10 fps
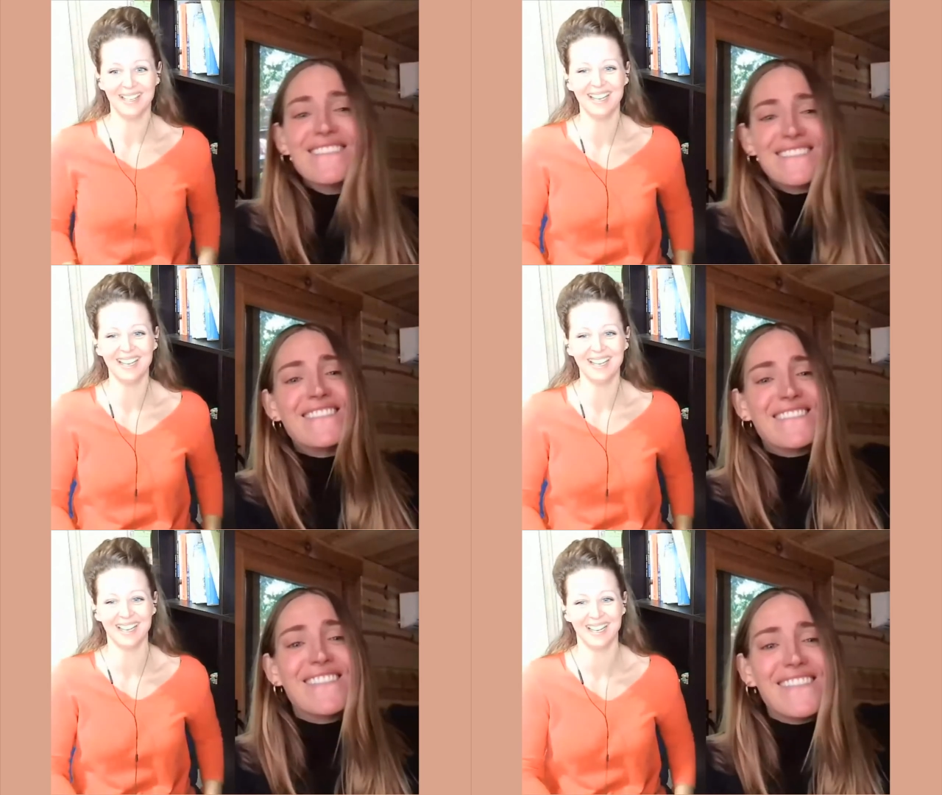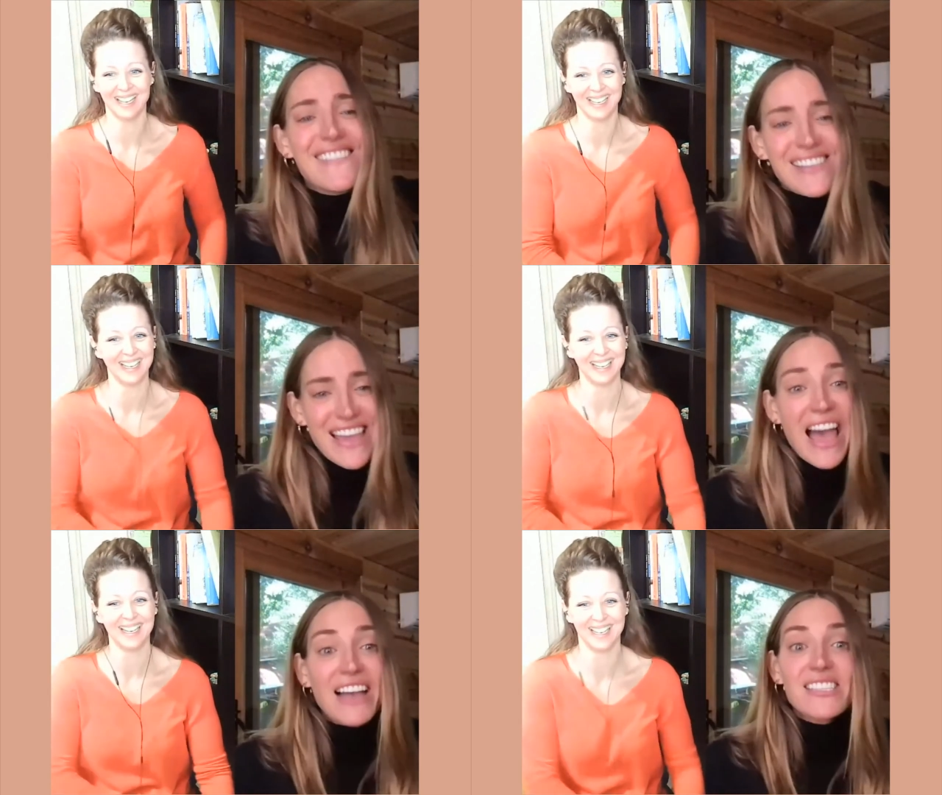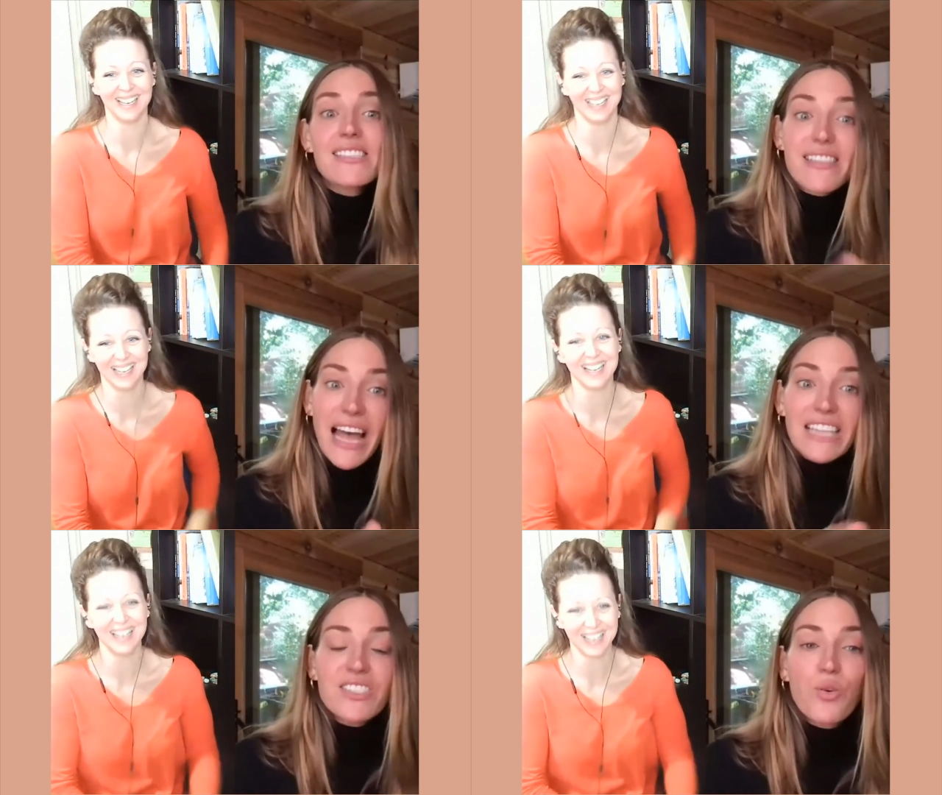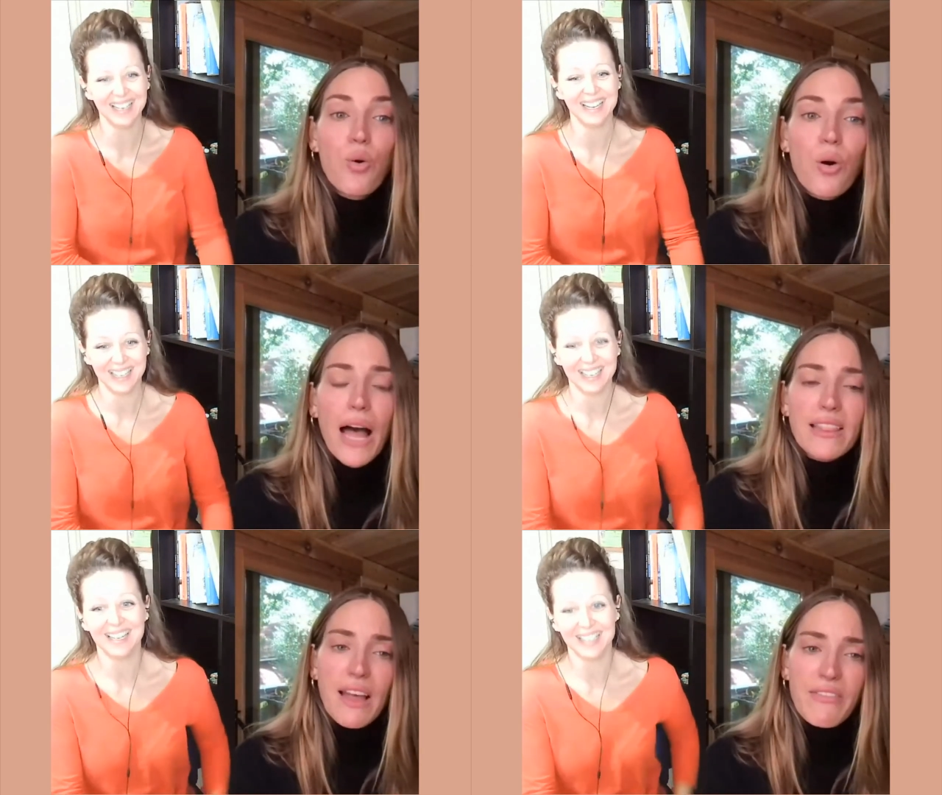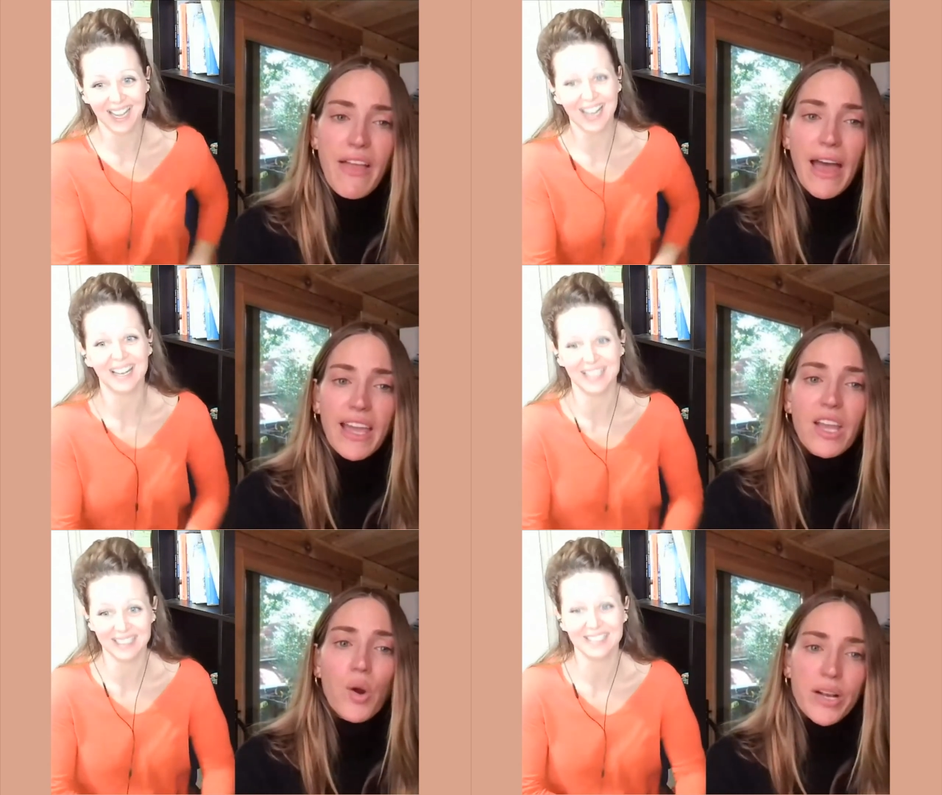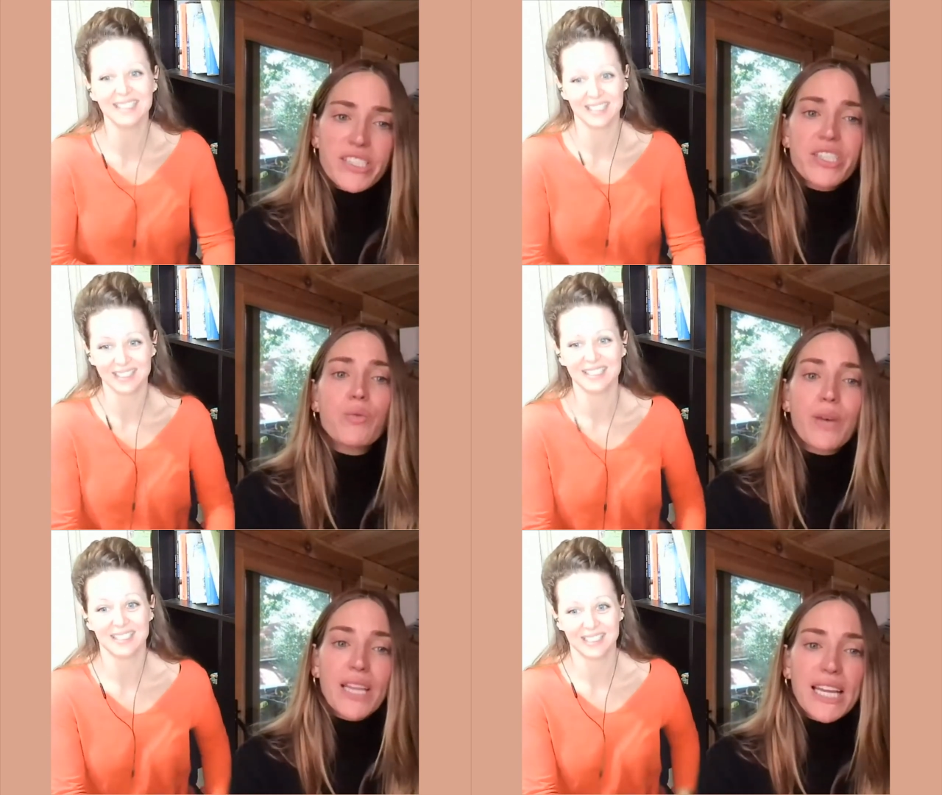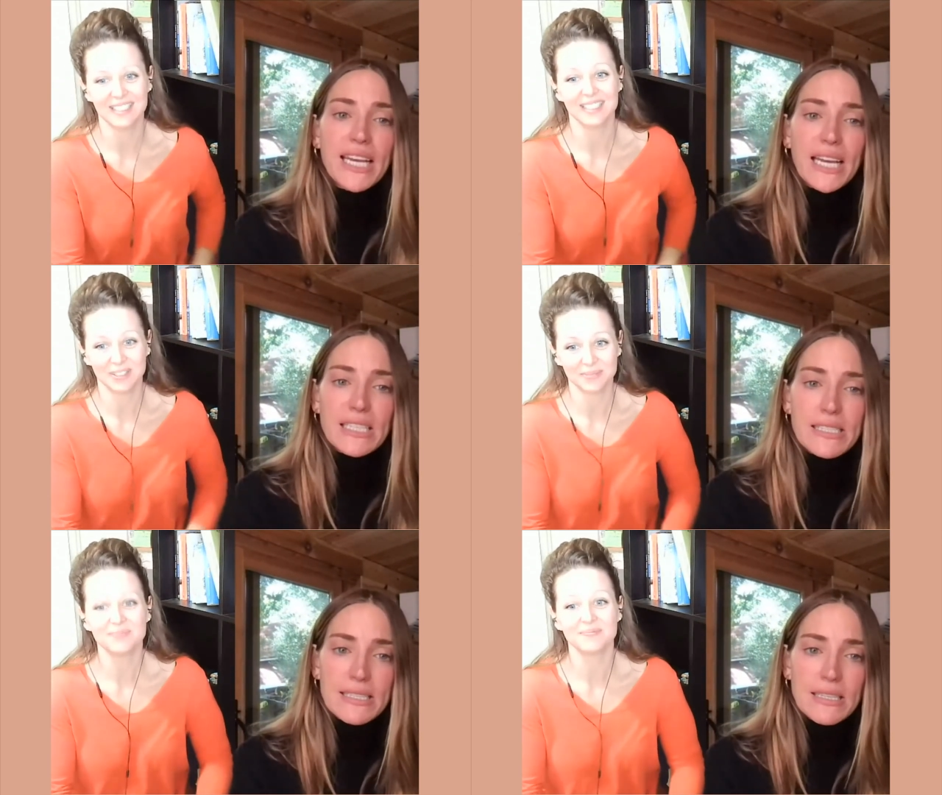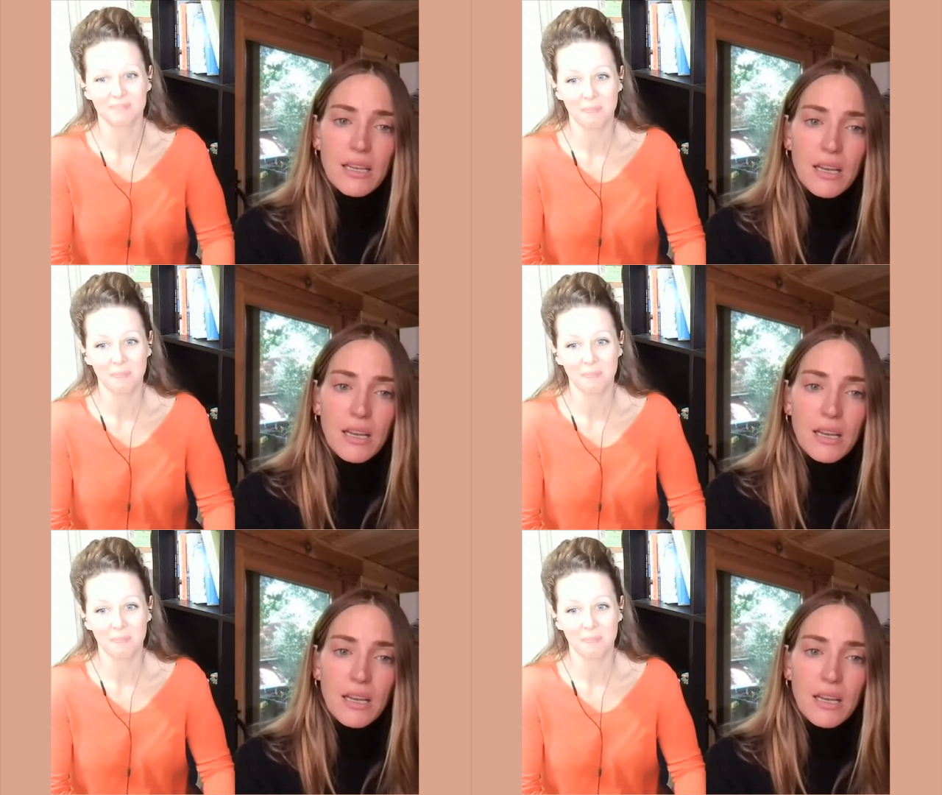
Speaker 1: yes, that's cool. I love yeah. that. Increase your willingness.